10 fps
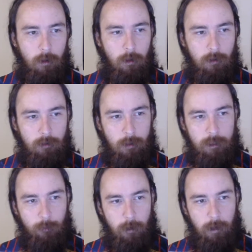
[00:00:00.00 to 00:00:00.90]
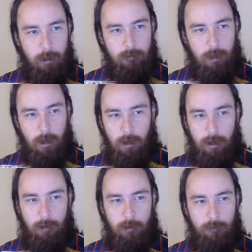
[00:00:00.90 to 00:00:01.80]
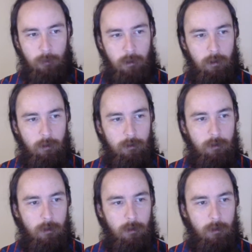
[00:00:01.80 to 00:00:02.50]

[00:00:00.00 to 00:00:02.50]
So that's why I asked that, and I could explain those.